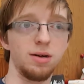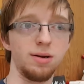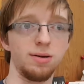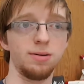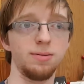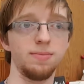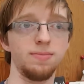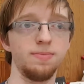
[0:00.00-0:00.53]

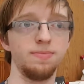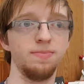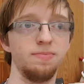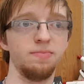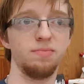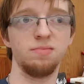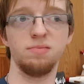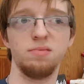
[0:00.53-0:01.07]
Um,
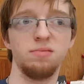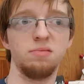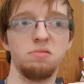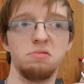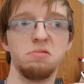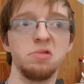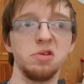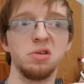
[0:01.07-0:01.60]

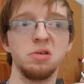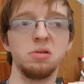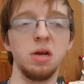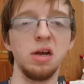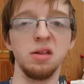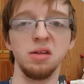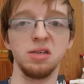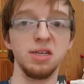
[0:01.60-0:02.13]
just
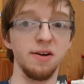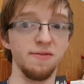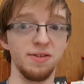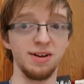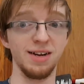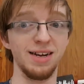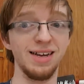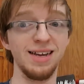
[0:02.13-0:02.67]
daily stuff
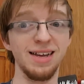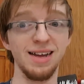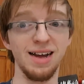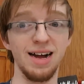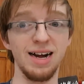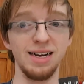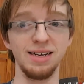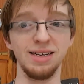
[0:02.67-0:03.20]
that I,
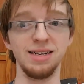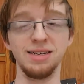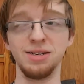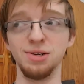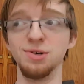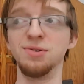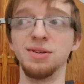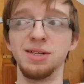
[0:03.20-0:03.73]
I
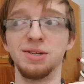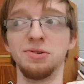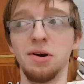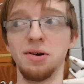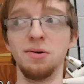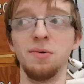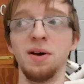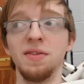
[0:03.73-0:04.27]
do and
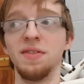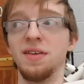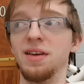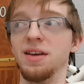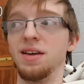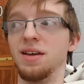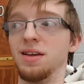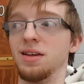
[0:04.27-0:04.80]
struggle with.
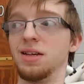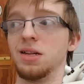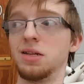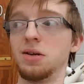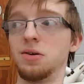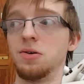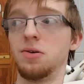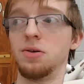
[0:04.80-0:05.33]

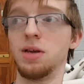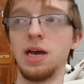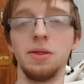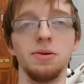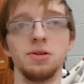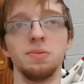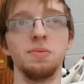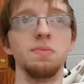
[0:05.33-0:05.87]
So yeah,
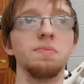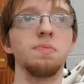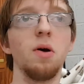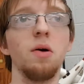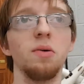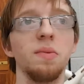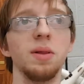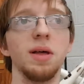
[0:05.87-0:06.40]
those will
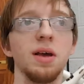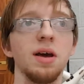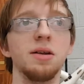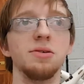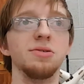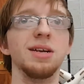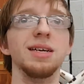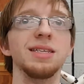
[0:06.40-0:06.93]
probably be like
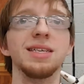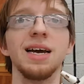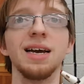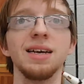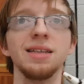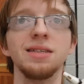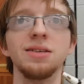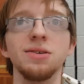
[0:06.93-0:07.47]
under ten
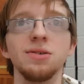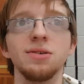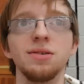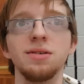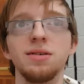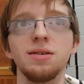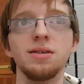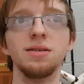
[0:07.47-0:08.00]
seconds
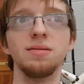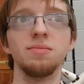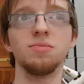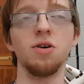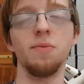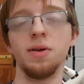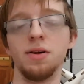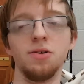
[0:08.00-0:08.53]
or
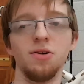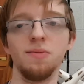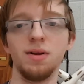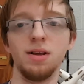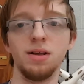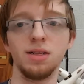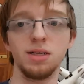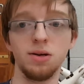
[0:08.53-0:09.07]
probably under a minute.